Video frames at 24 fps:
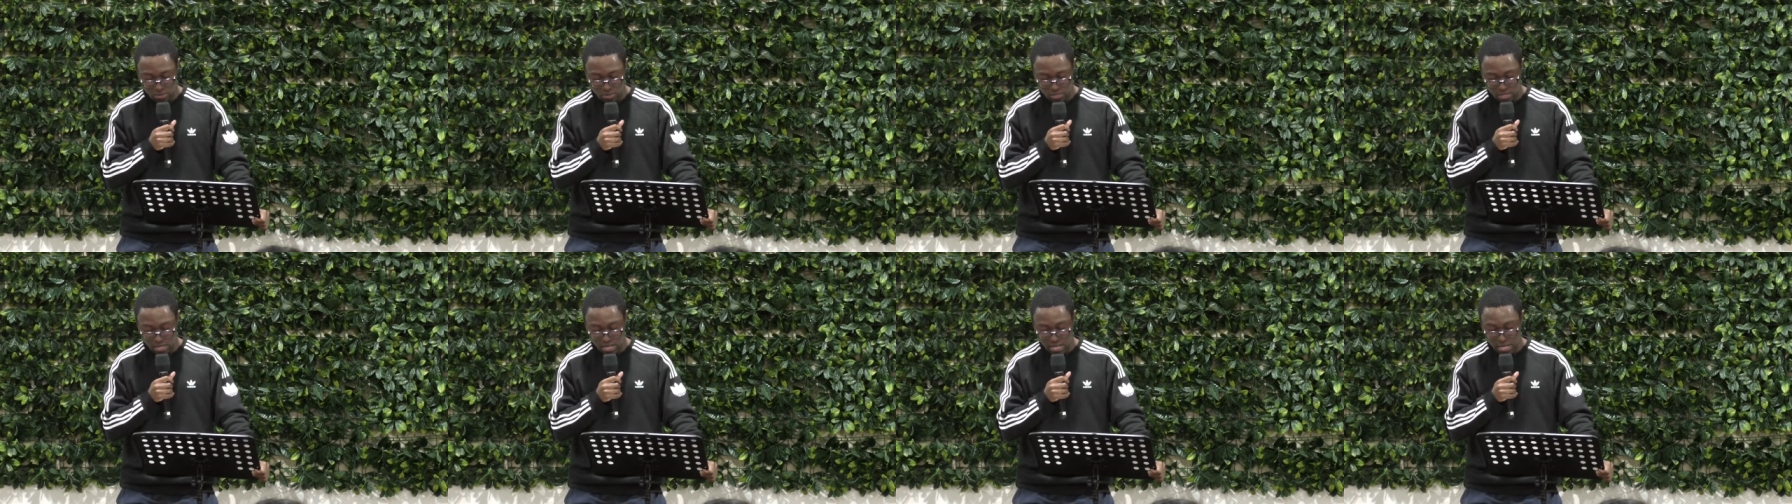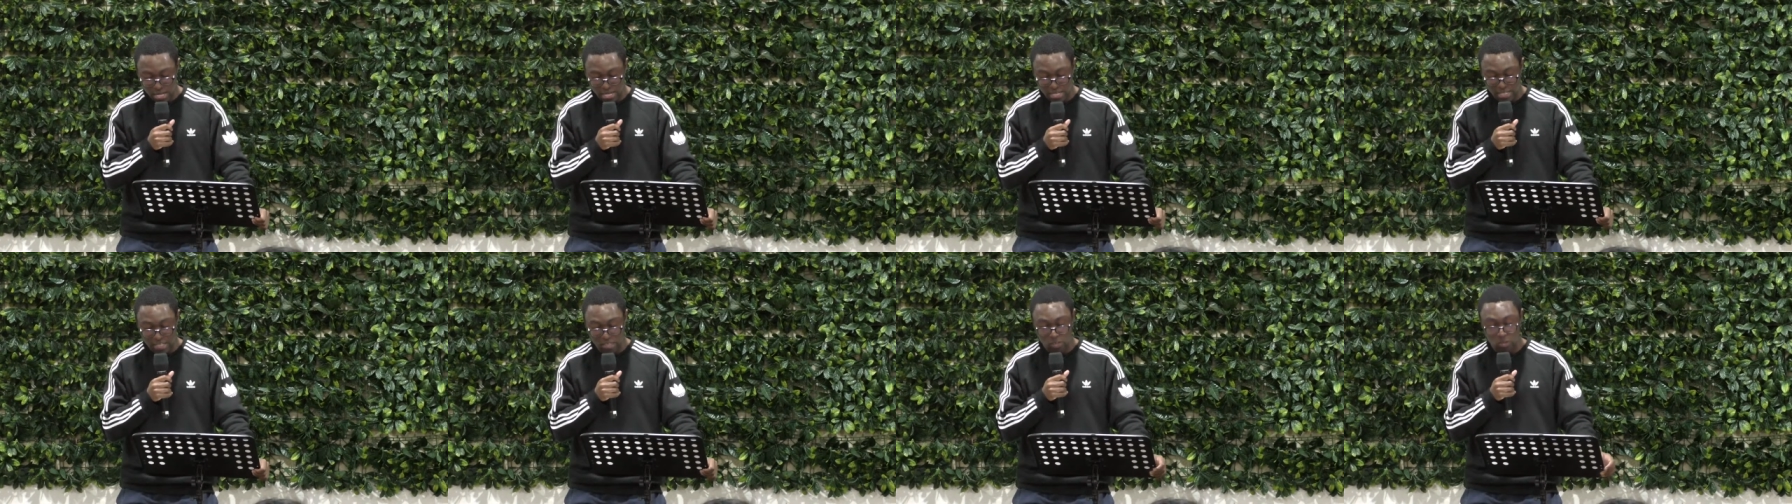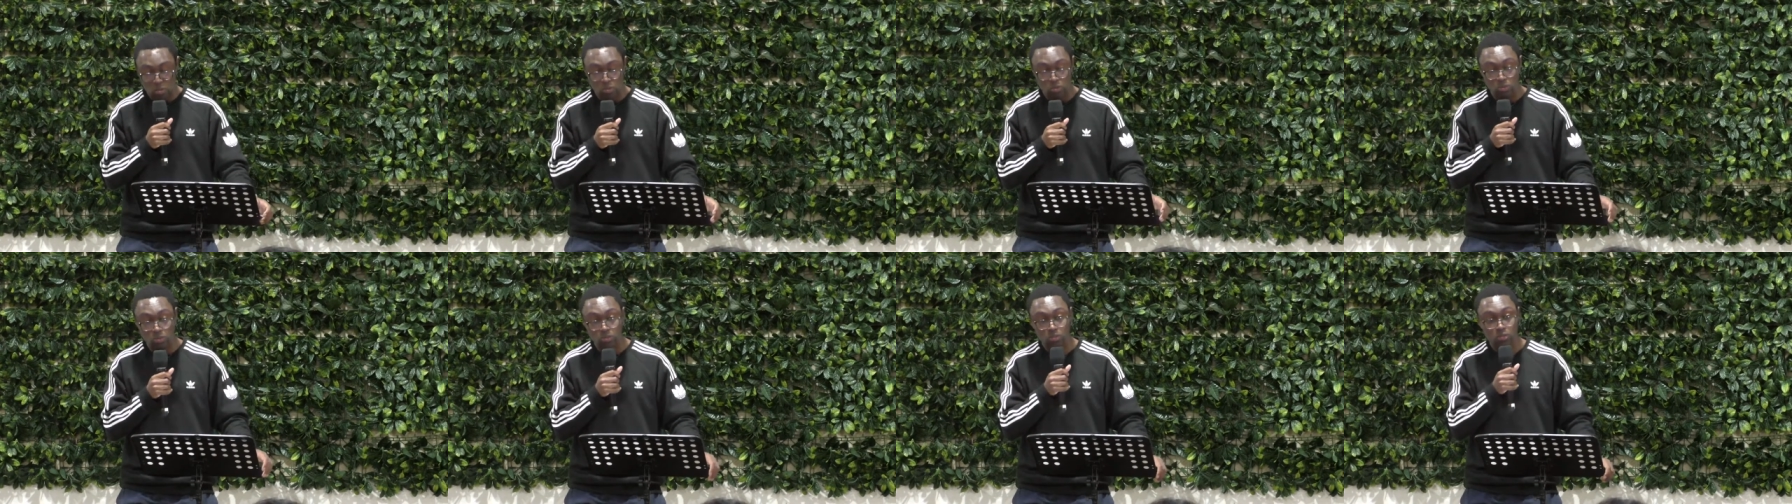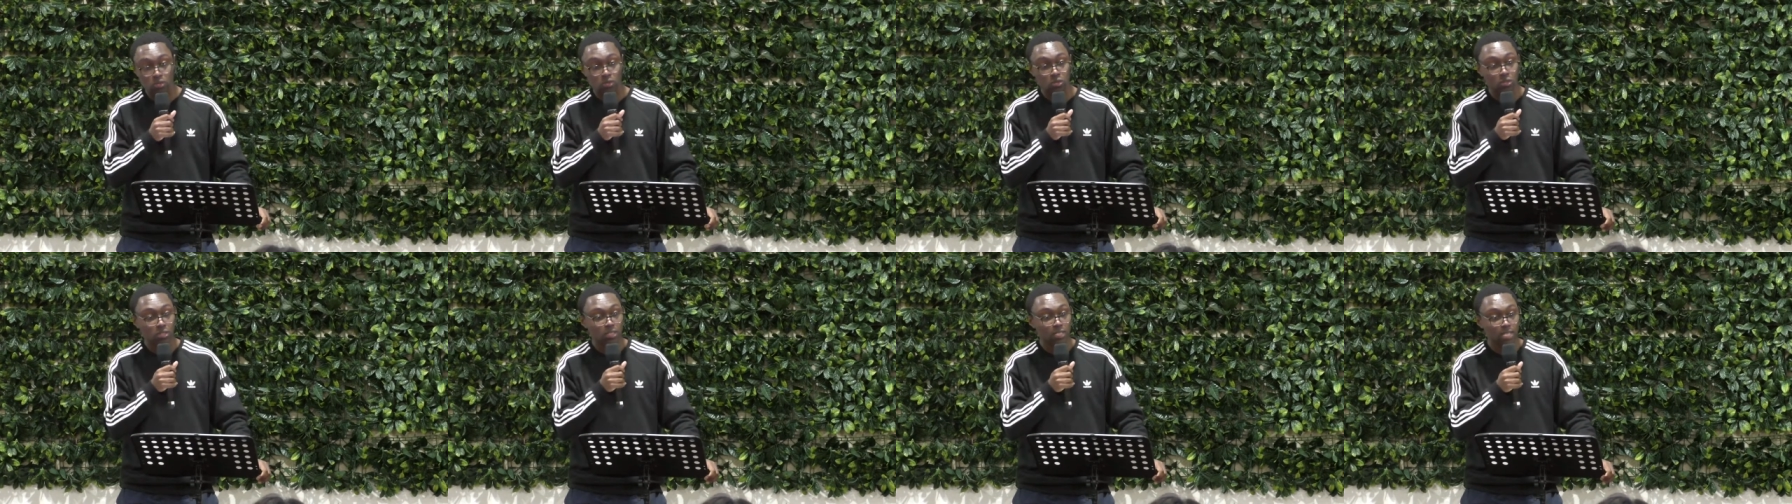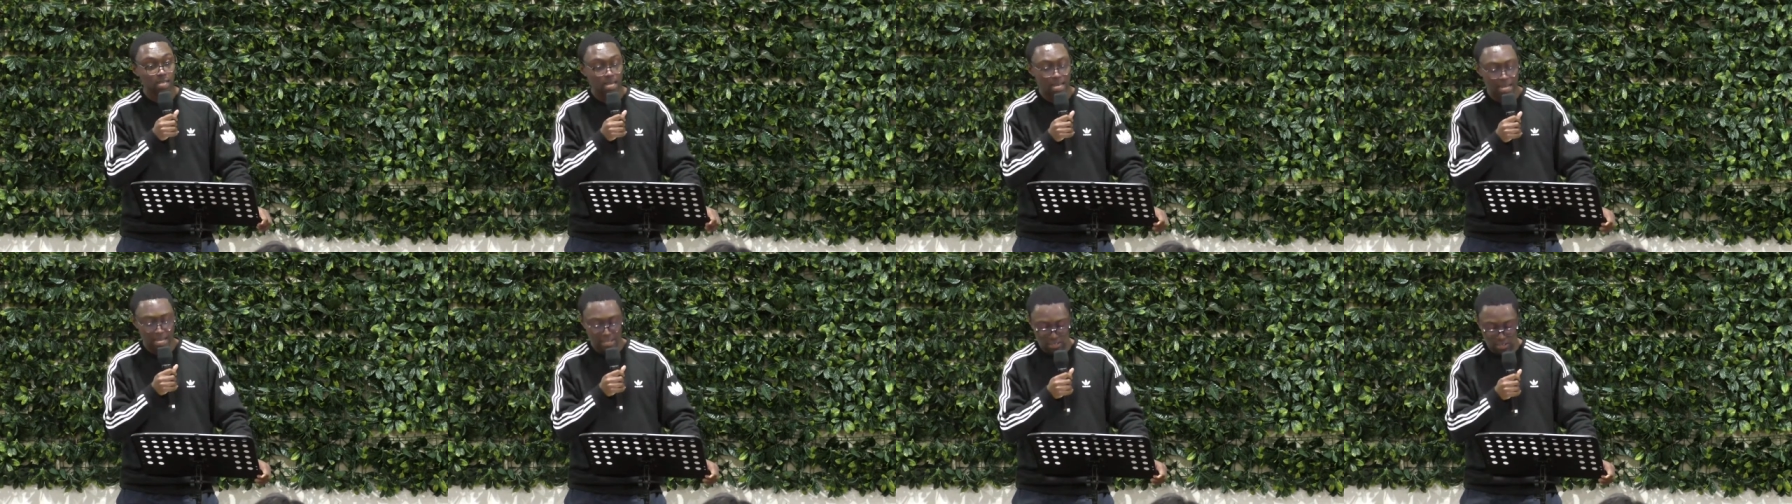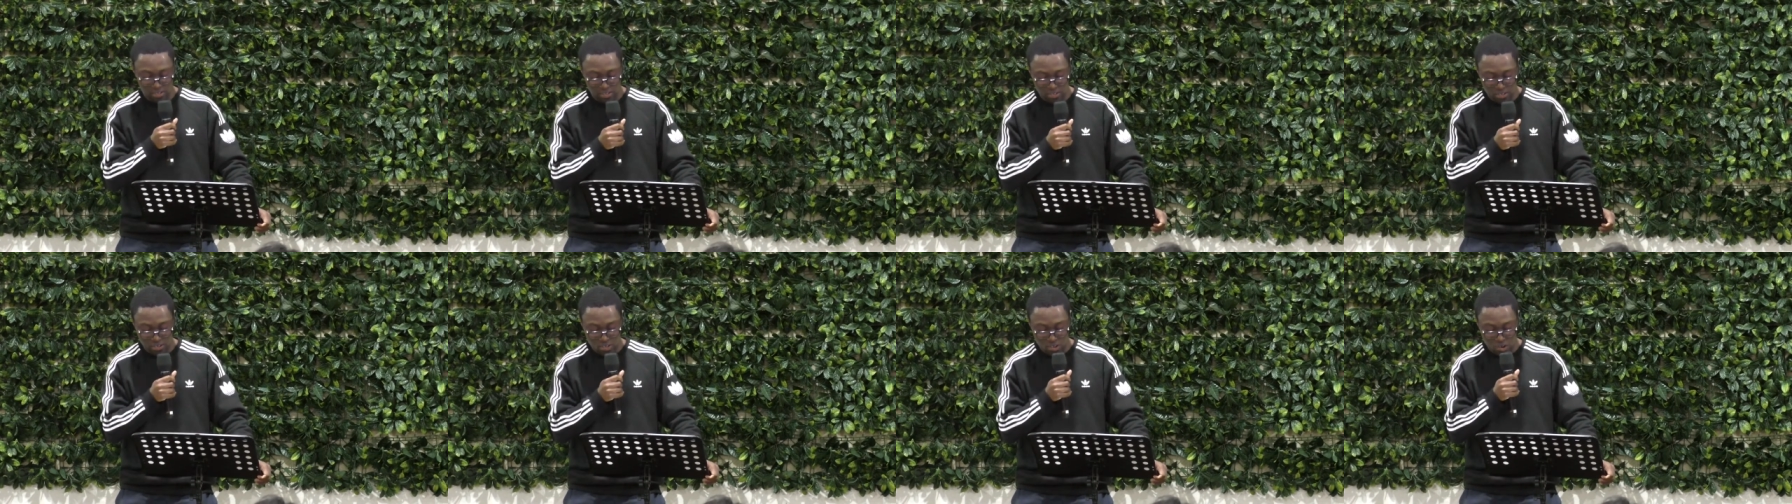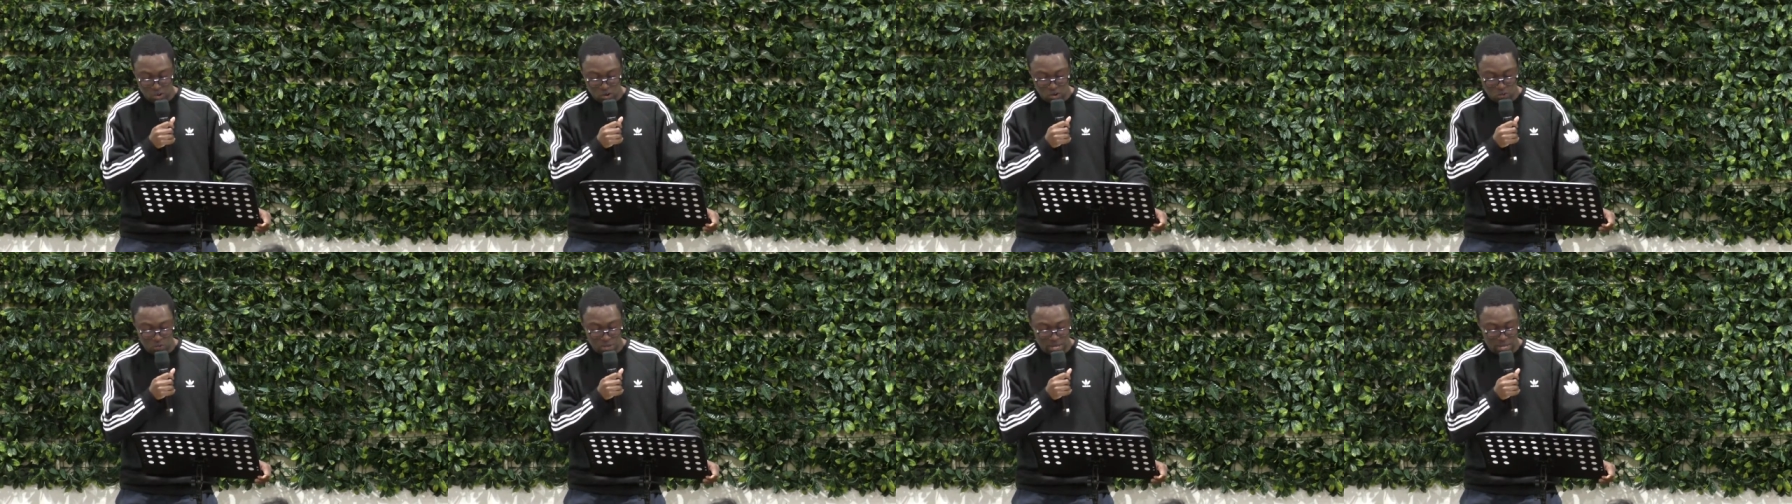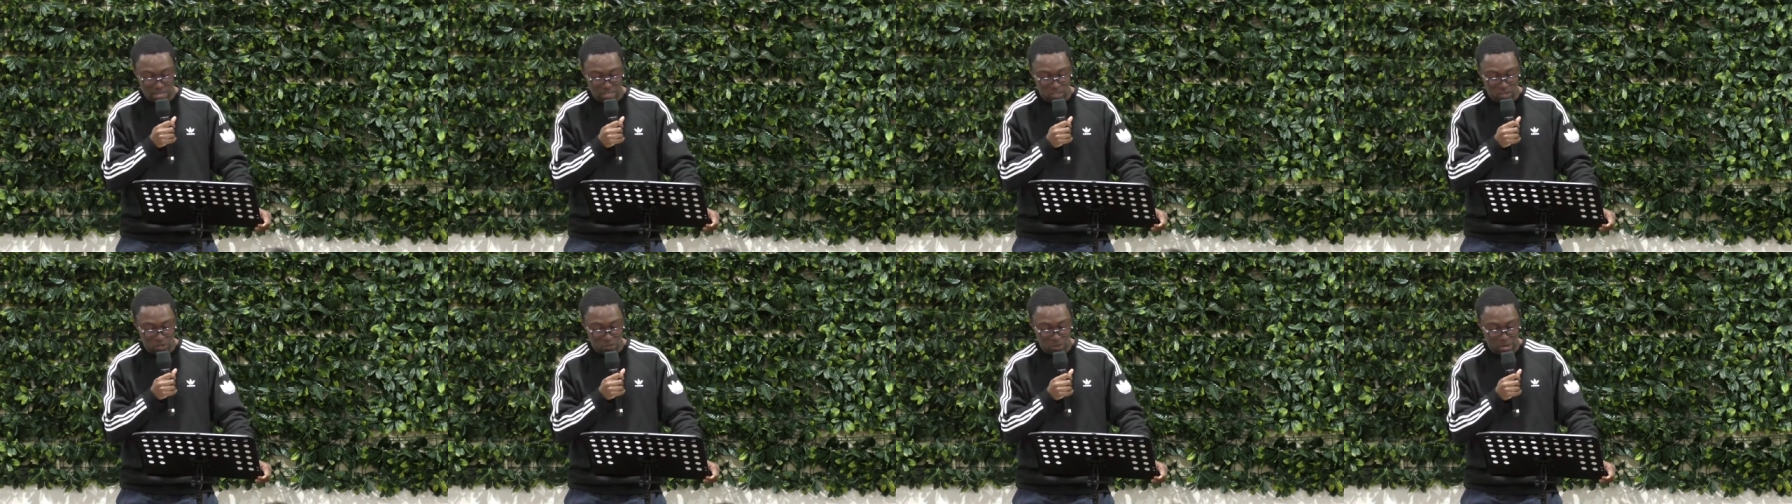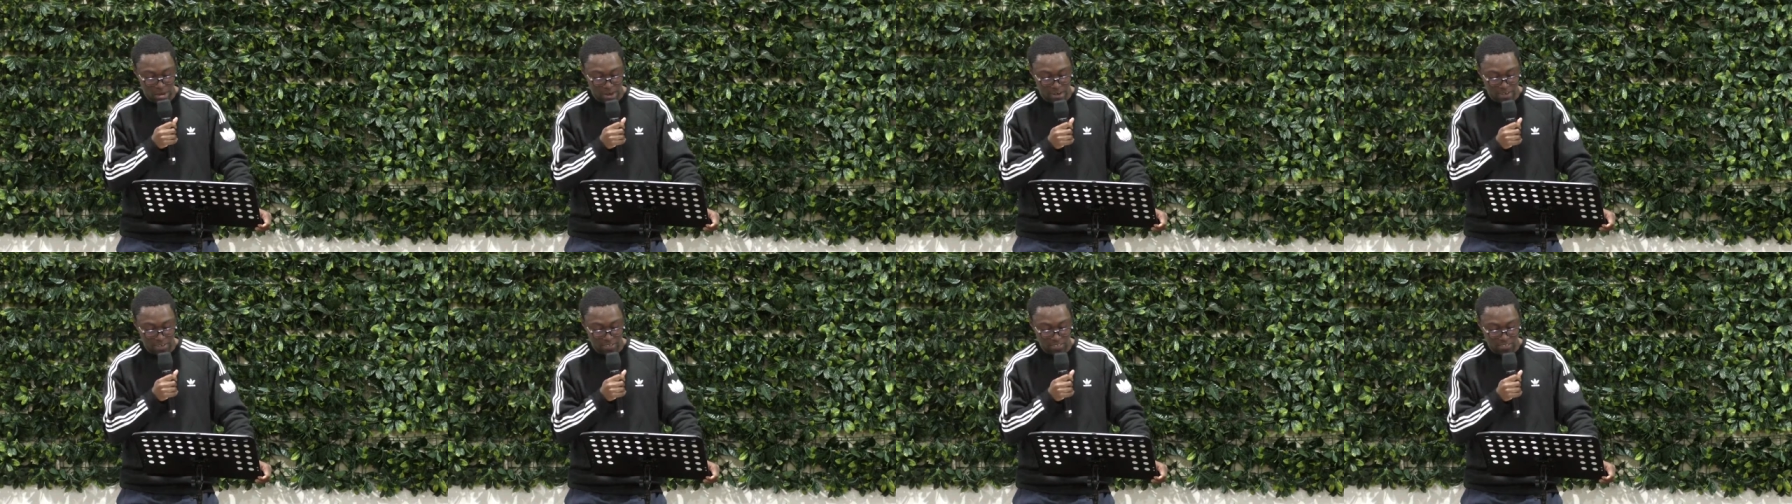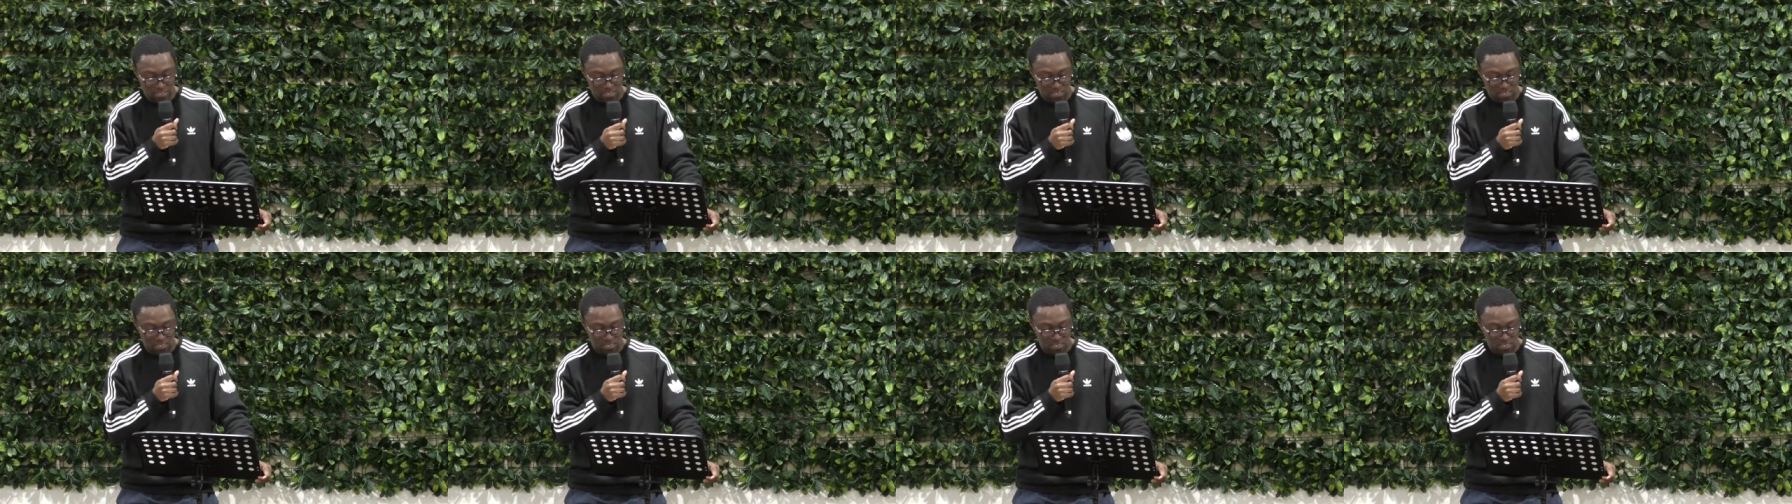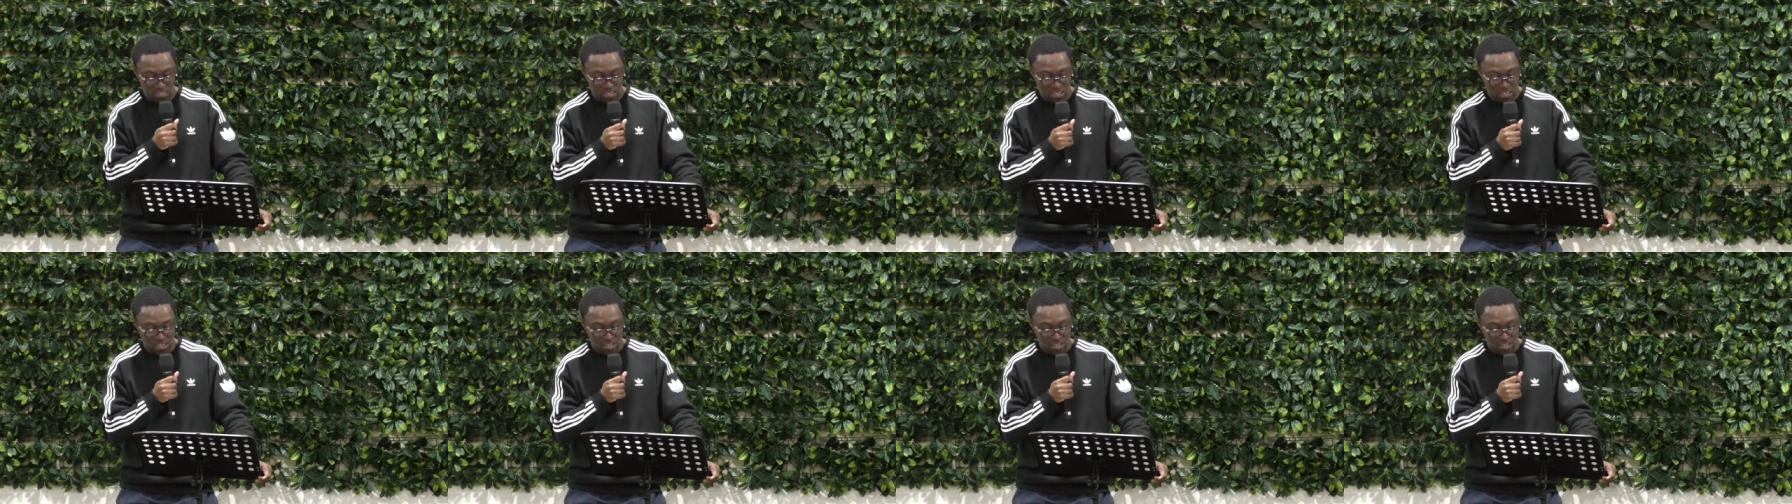Uh, it could look like obeying your parents,